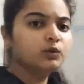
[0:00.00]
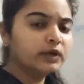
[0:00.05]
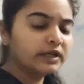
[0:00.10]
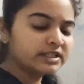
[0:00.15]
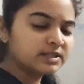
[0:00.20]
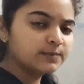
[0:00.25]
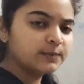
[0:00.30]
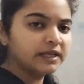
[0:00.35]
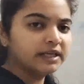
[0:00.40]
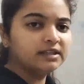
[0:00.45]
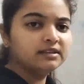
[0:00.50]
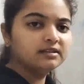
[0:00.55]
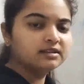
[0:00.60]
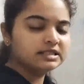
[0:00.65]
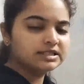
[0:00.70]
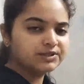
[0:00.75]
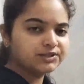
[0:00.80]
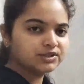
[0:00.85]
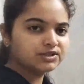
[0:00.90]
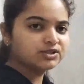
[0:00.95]
To explain
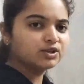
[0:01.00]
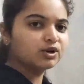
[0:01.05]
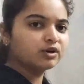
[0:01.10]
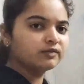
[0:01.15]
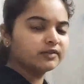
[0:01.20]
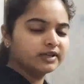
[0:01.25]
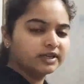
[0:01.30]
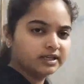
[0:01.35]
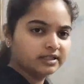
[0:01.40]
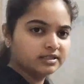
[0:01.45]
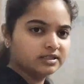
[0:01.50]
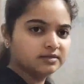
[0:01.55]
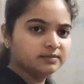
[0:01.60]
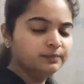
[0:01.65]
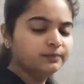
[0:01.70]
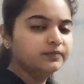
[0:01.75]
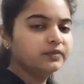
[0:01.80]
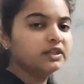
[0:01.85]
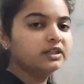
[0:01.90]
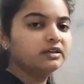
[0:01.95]
the structure of an
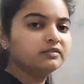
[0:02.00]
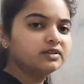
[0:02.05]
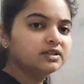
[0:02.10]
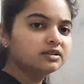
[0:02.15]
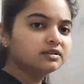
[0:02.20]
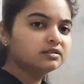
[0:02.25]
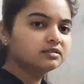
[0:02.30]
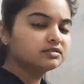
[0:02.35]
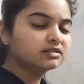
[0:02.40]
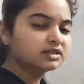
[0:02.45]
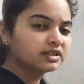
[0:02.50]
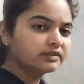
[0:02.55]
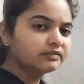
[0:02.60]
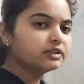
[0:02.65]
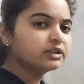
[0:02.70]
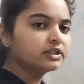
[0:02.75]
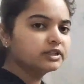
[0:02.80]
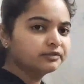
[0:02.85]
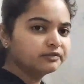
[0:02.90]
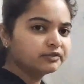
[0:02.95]
atom, there were
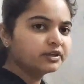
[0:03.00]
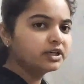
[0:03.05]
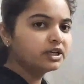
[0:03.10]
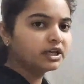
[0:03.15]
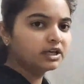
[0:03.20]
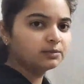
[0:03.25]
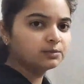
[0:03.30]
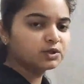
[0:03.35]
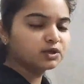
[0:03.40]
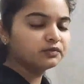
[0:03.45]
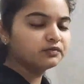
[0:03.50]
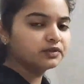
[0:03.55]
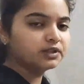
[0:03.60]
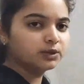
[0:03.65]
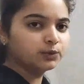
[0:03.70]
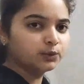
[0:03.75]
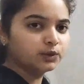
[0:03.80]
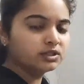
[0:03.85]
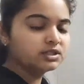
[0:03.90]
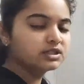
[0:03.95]
several different types of
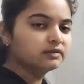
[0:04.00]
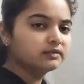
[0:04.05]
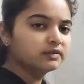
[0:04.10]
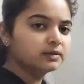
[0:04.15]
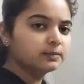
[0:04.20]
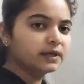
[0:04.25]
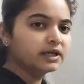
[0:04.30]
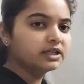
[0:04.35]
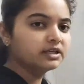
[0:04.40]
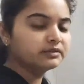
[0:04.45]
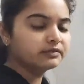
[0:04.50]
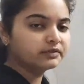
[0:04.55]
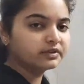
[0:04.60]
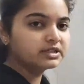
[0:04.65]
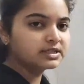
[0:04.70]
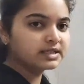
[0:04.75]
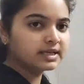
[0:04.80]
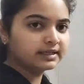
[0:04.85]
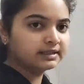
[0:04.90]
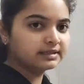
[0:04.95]
theories given by
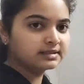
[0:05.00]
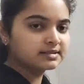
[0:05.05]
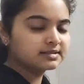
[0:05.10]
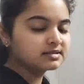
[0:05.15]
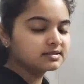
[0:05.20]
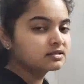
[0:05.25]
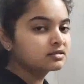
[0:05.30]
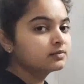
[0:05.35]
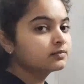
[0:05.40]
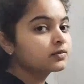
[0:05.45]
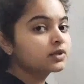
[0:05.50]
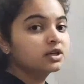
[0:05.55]
different scientists.